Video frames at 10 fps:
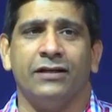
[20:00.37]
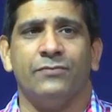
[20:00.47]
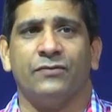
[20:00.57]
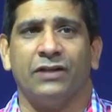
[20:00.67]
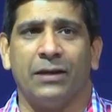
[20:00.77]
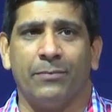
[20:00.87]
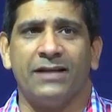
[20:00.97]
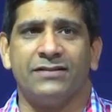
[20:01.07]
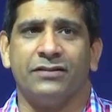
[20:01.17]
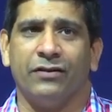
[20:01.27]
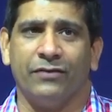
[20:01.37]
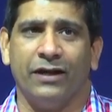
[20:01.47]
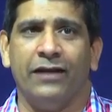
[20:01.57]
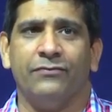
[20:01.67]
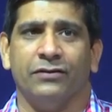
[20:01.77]
terms of the capacity of a
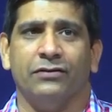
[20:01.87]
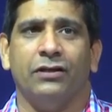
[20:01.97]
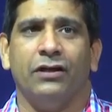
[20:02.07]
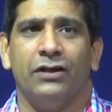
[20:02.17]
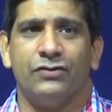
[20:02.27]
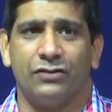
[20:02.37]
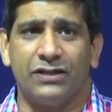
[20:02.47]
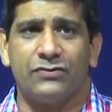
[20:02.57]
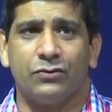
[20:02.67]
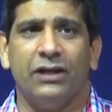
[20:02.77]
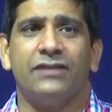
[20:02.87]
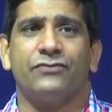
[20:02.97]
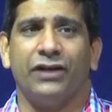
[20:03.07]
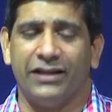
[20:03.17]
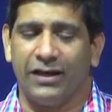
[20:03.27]
landfill. So just to
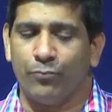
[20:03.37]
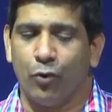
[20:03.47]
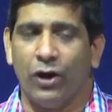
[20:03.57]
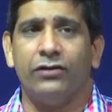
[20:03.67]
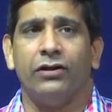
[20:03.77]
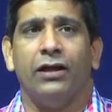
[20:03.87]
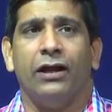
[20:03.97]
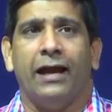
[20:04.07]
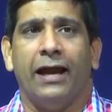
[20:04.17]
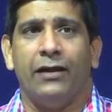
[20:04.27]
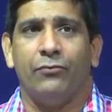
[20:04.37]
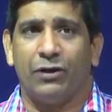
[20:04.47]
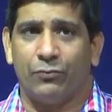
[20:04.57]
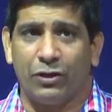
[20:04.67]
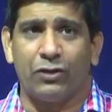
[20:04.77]
illustrate that point. And
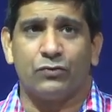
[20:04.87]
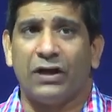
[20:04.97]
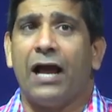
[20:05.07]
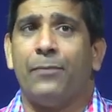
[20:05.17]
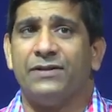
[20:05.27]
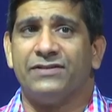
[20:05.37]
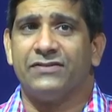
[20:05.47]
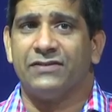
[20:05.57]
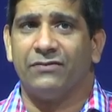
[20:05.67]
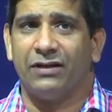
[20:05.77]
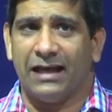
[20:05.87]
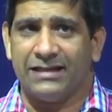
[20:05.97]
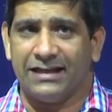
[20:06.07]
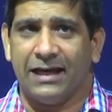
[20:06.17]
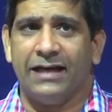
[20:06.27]
but because what happens is, even
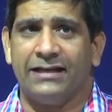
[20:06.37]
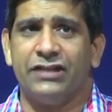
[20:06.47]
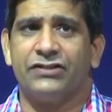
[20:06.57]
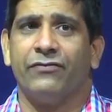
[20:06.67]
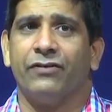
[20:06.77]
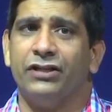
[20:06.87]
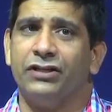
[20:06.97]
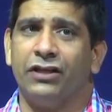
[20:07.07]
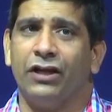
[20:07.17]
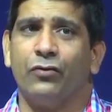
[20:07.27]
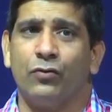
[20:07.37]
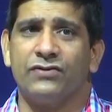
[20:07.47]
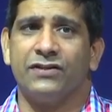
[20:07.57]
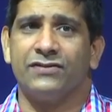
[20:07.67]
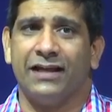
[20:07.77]
as I teach several engineering
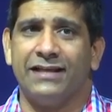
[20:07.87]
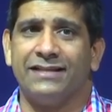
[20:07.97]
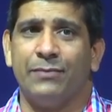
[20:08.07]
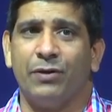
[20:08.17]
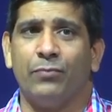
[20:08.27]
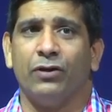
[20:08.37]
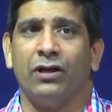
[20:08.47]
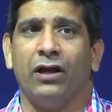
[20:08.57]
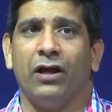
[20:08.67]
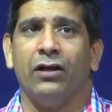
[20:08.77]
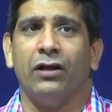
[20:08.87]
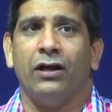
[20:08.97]
courses, and I see people